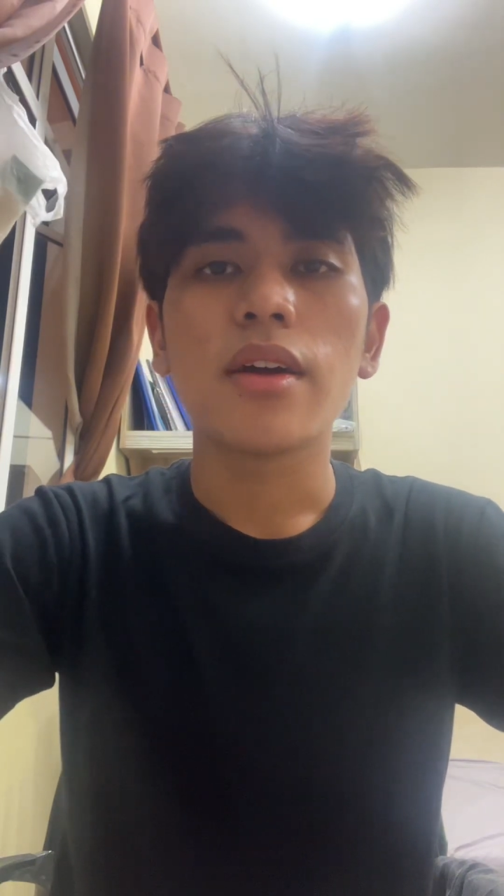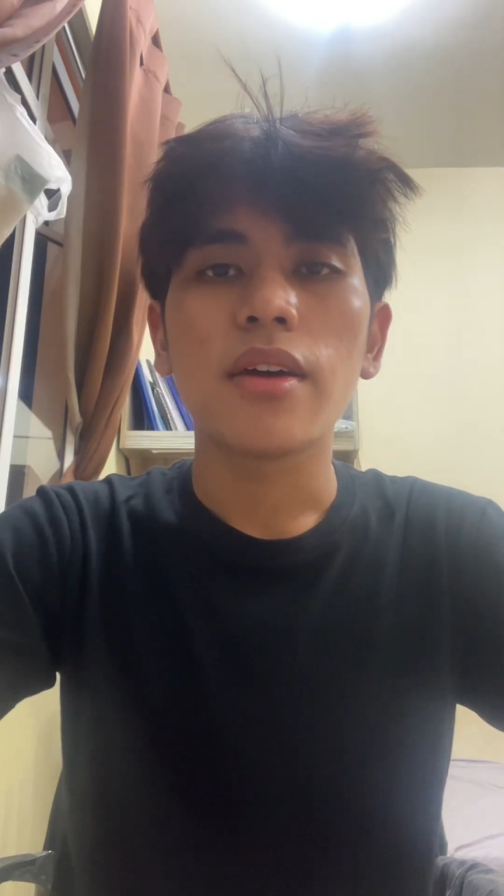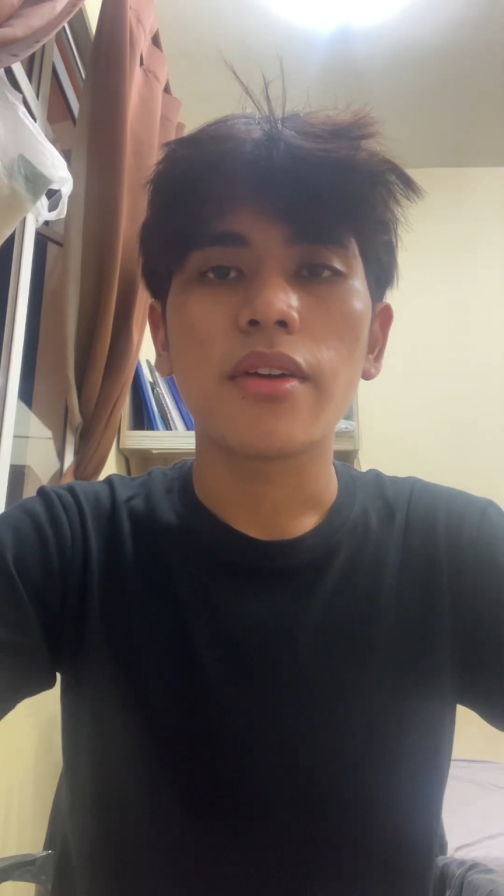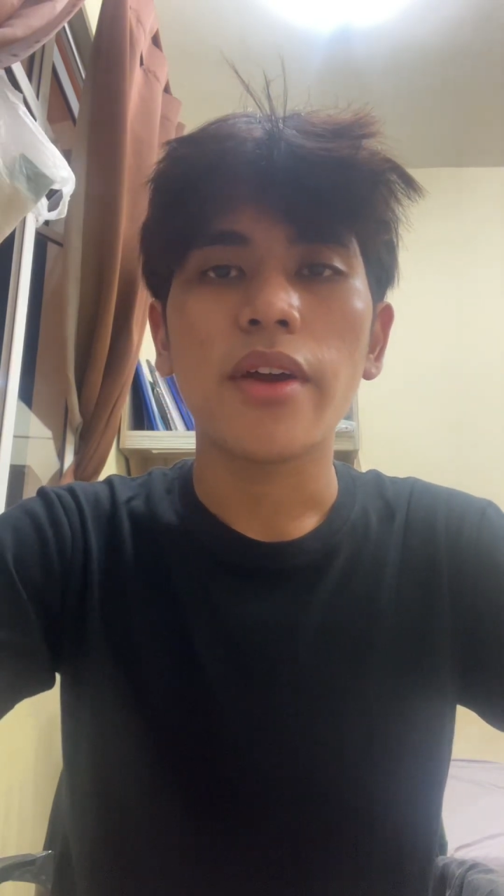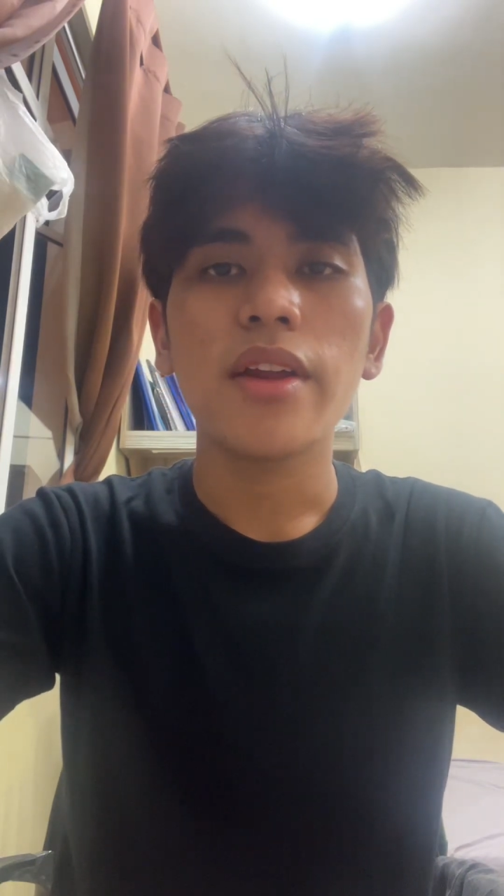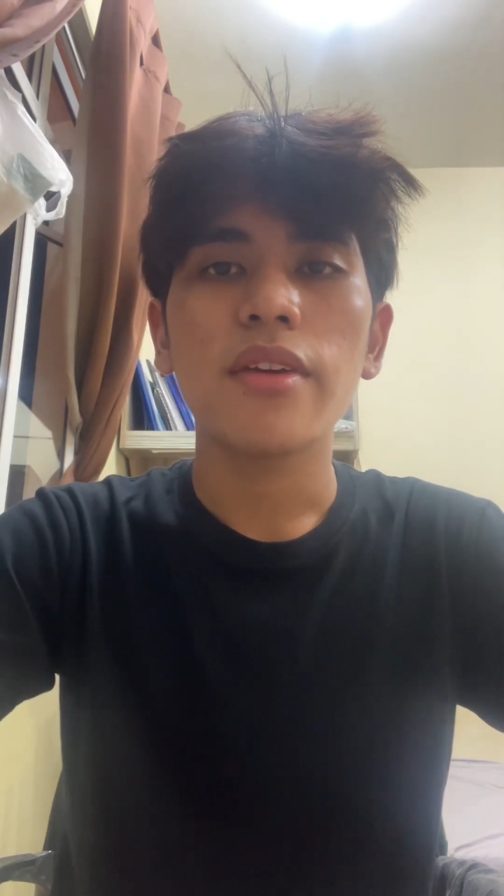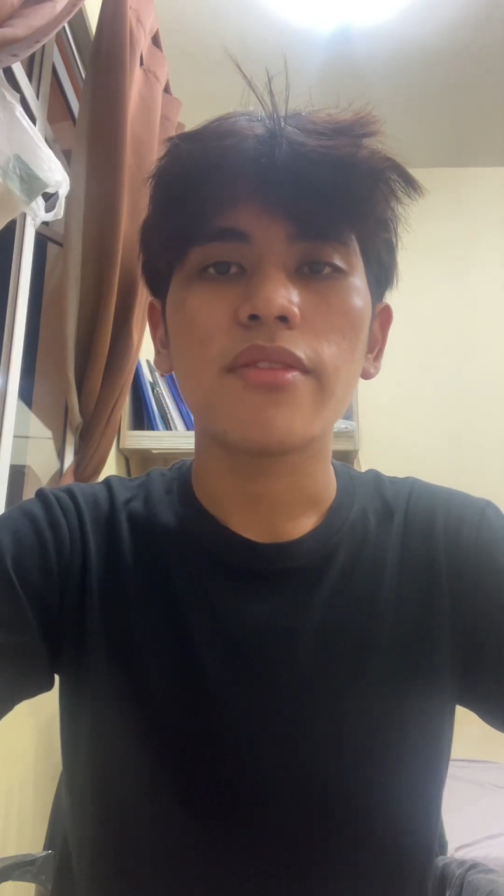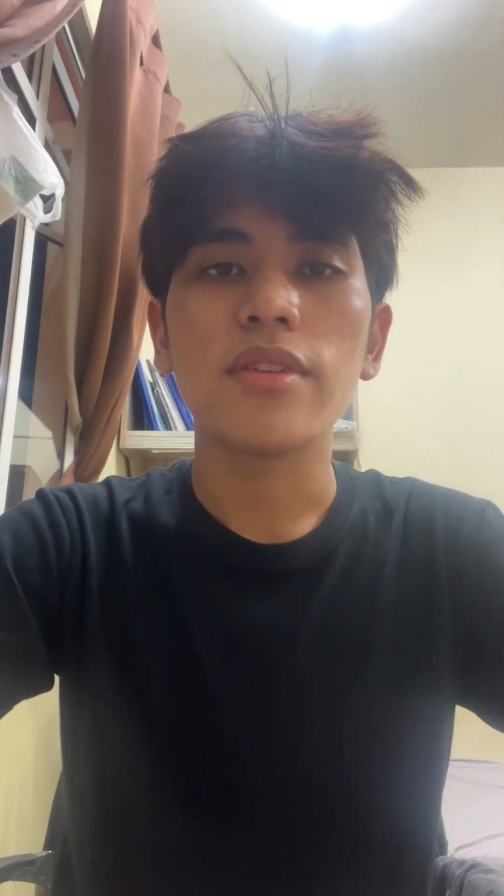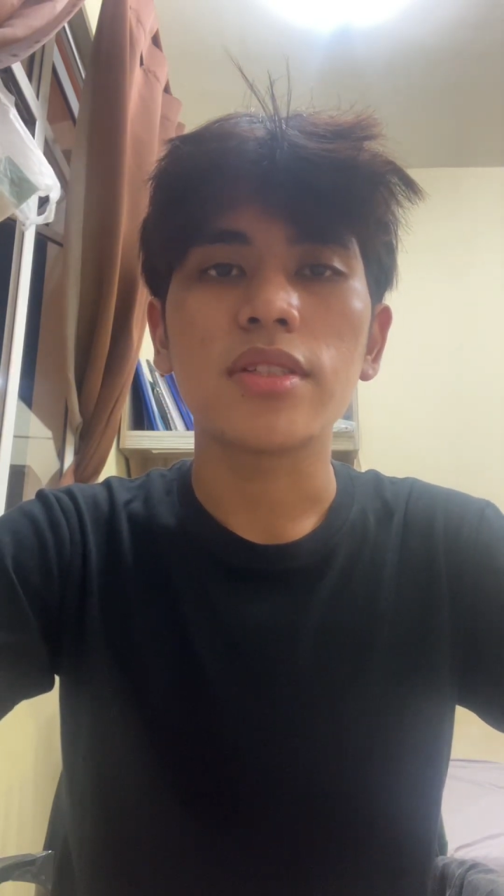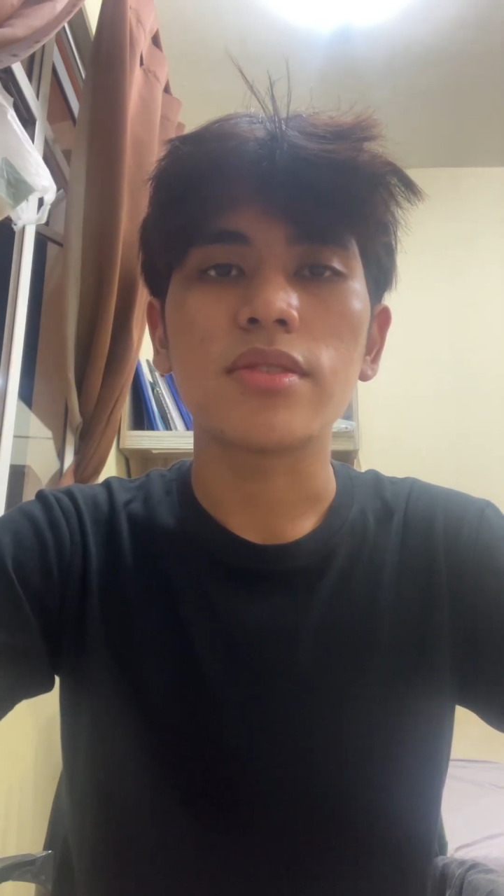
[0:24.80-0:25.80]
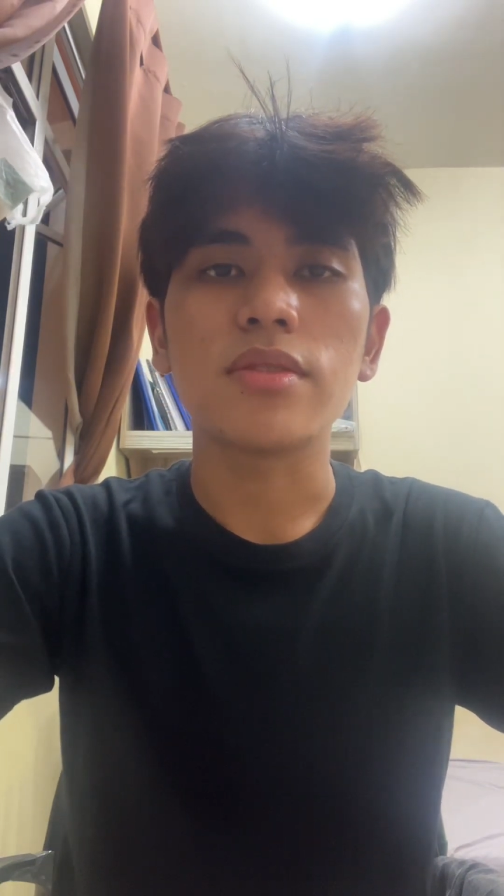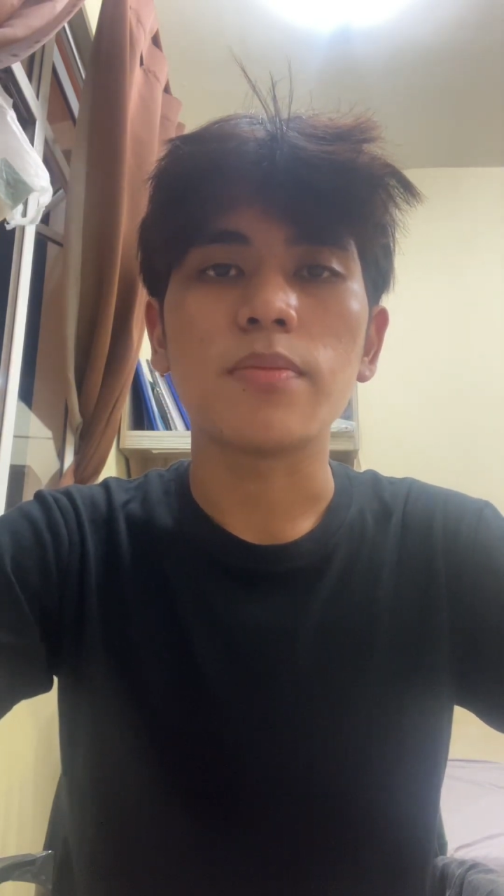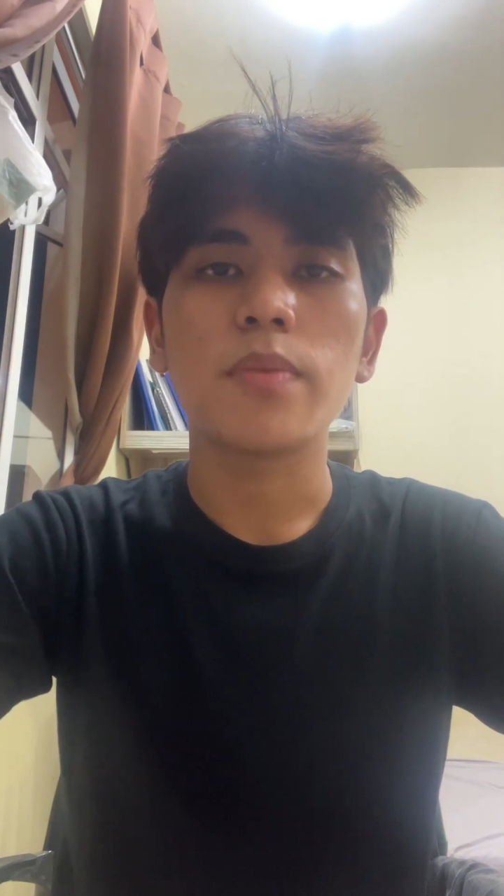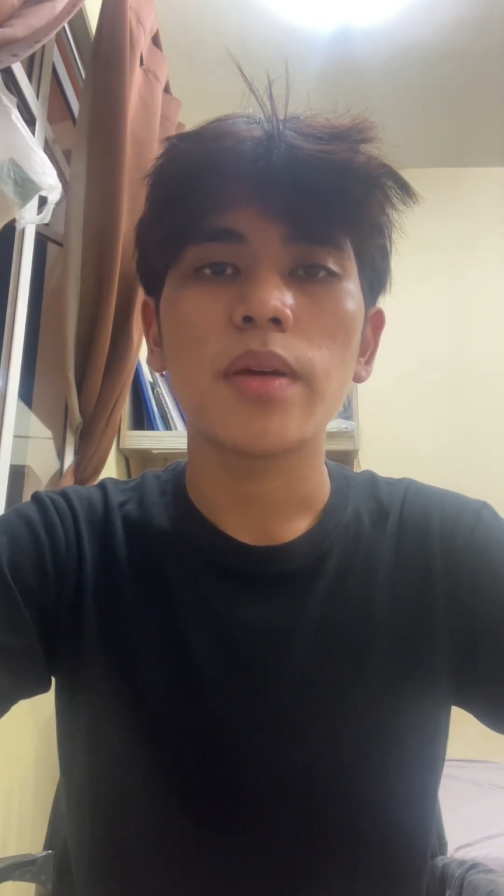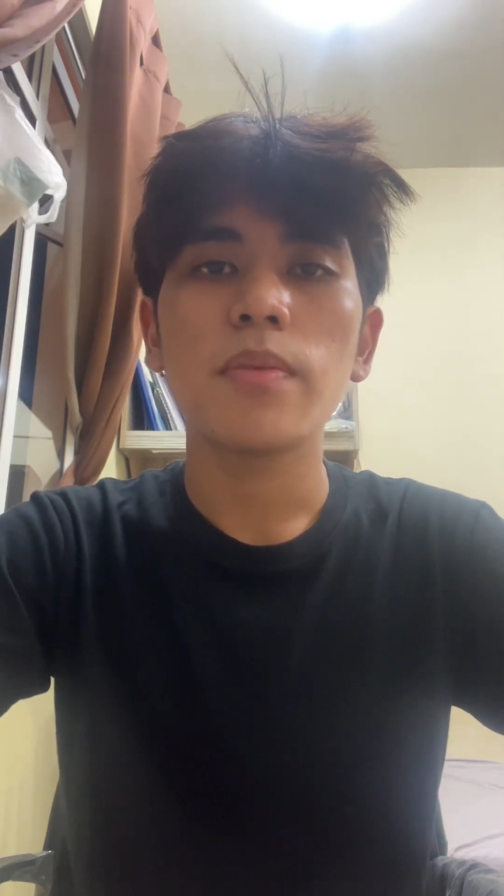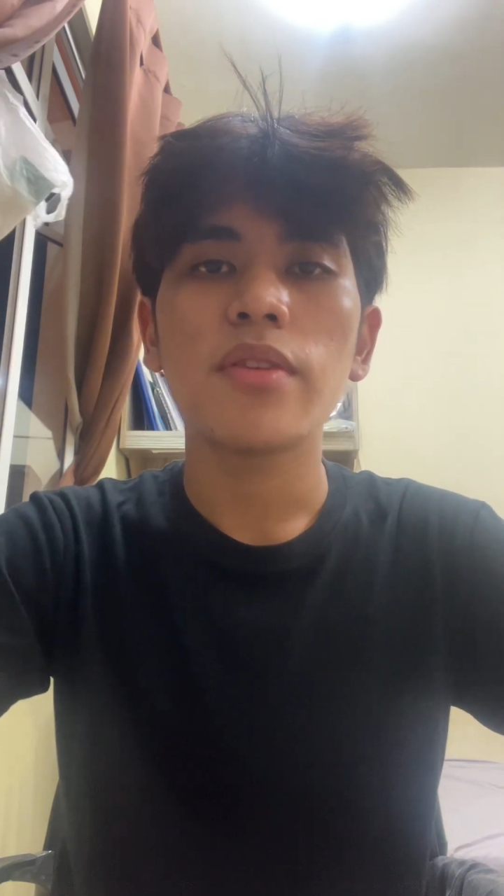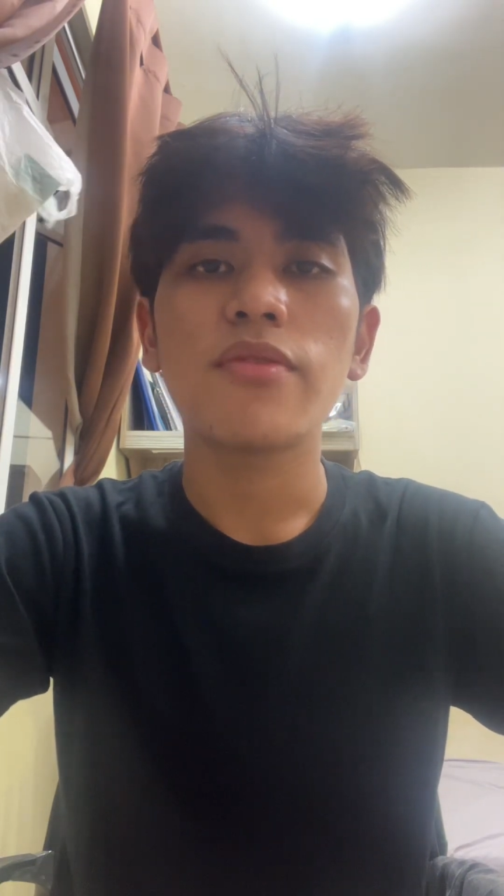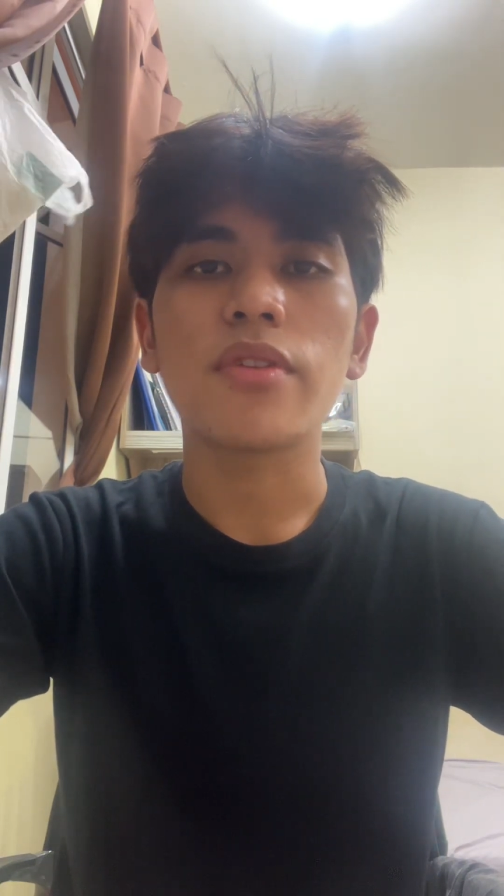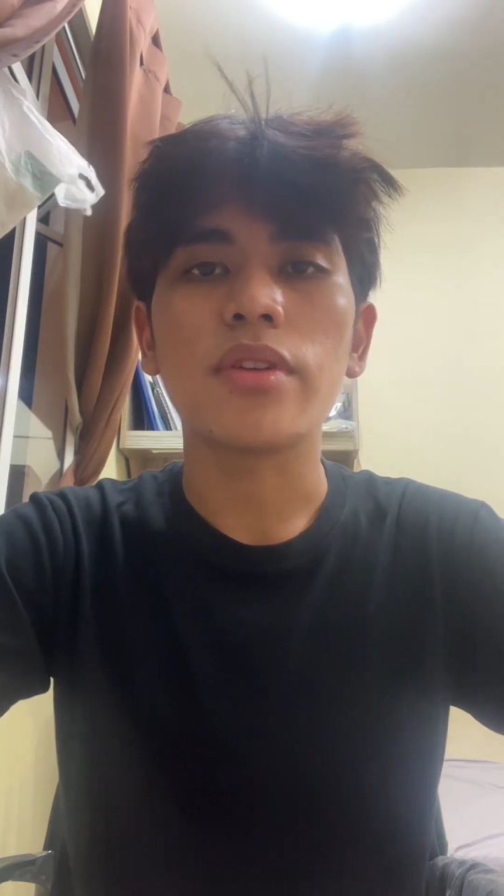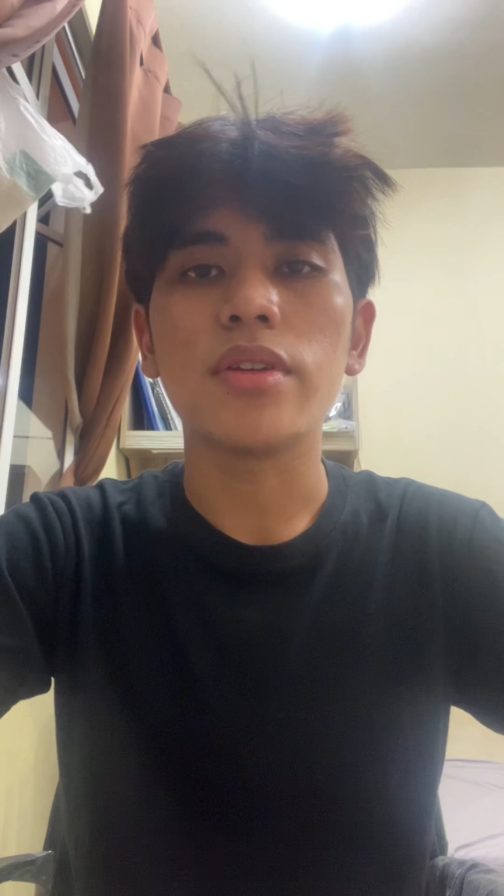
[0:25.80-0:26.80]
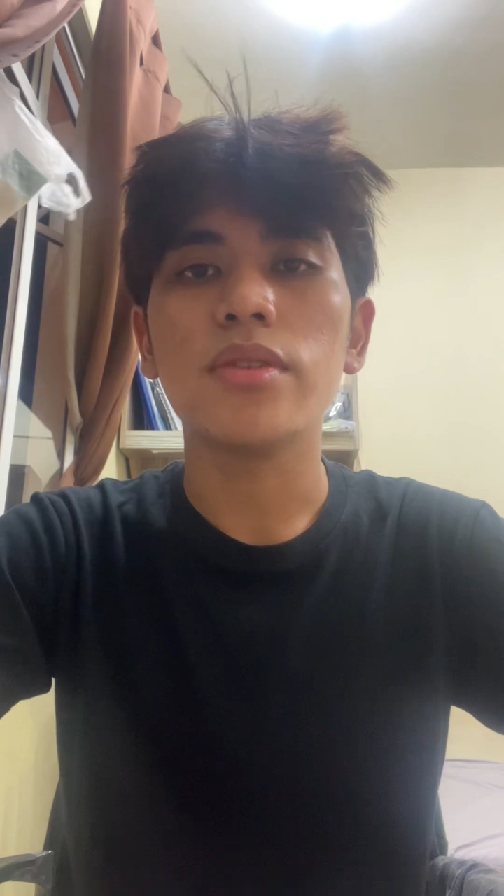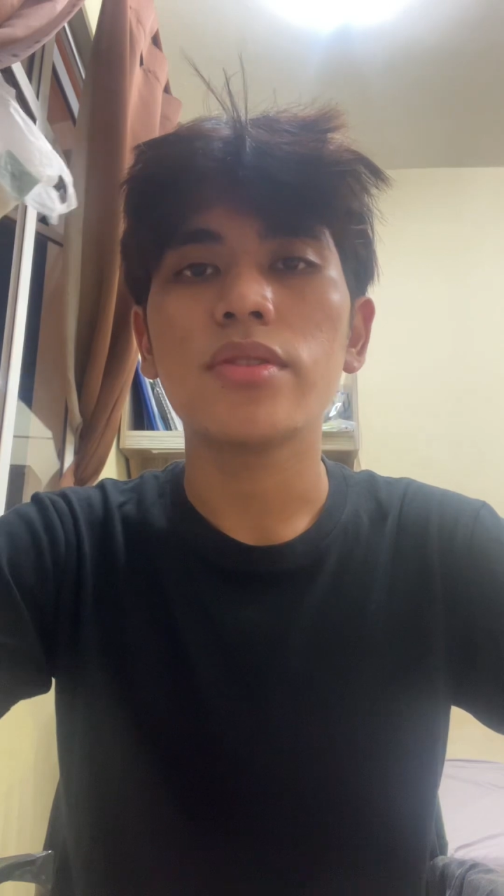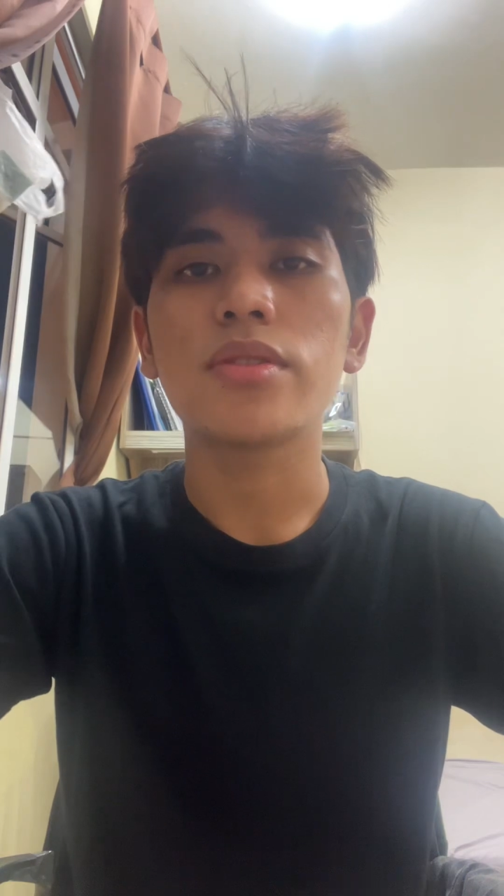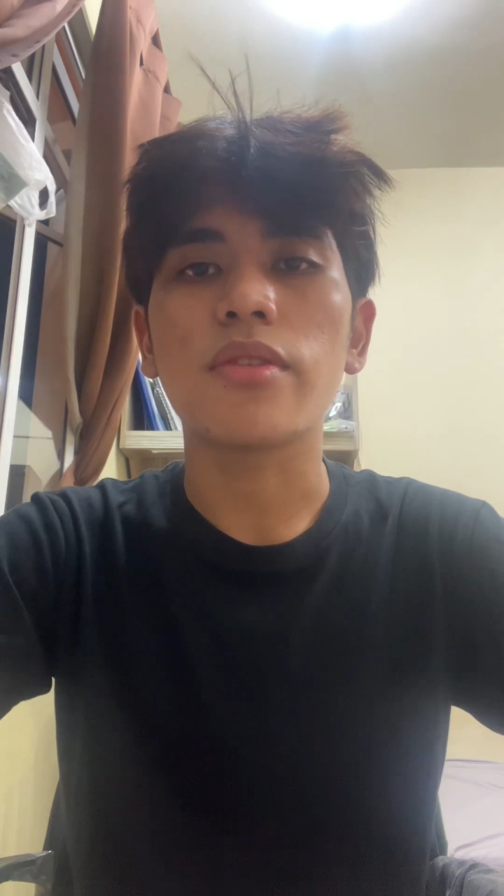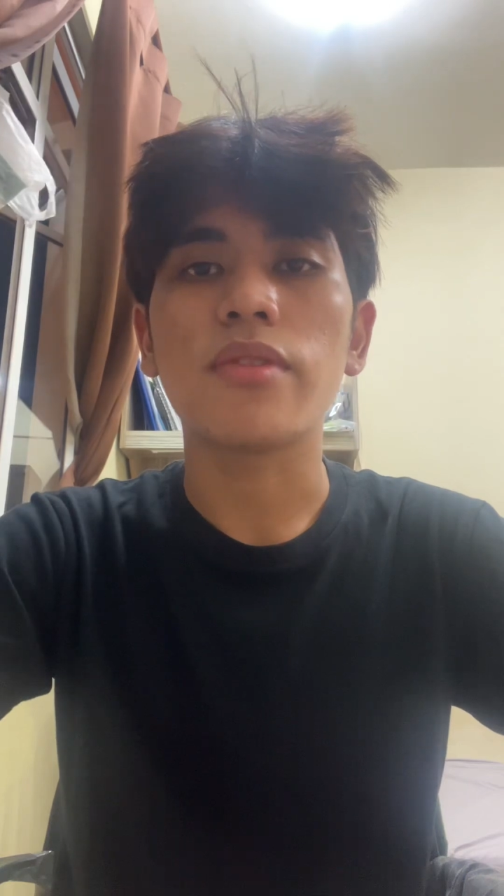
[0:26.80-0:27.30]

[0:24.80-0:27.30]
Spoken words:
Rent refers to the payment for the use of